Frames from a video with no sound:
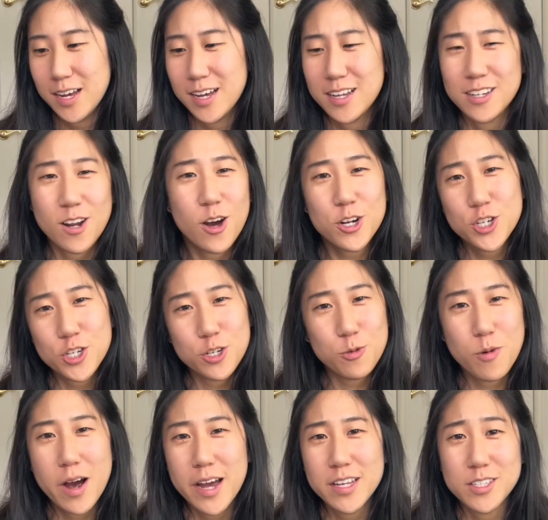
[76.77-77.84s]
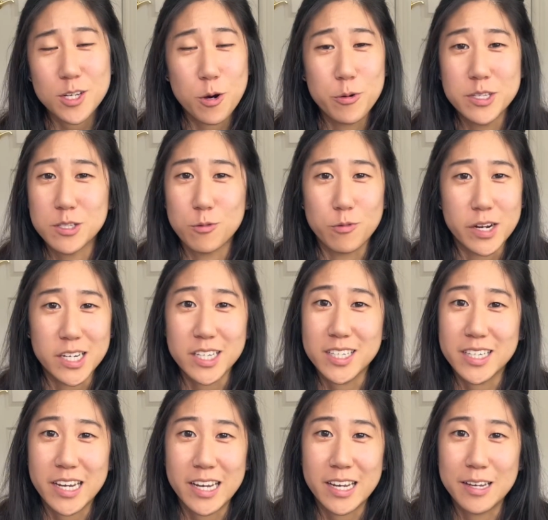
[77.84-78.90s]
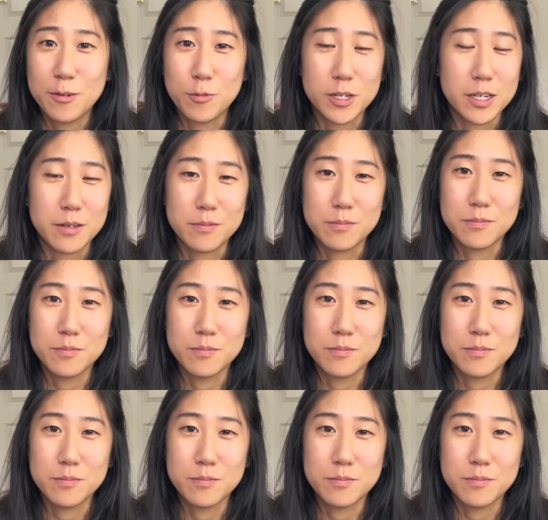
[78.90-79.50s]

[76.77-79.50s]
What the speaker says: Not sure why it's always a rainy day when I'm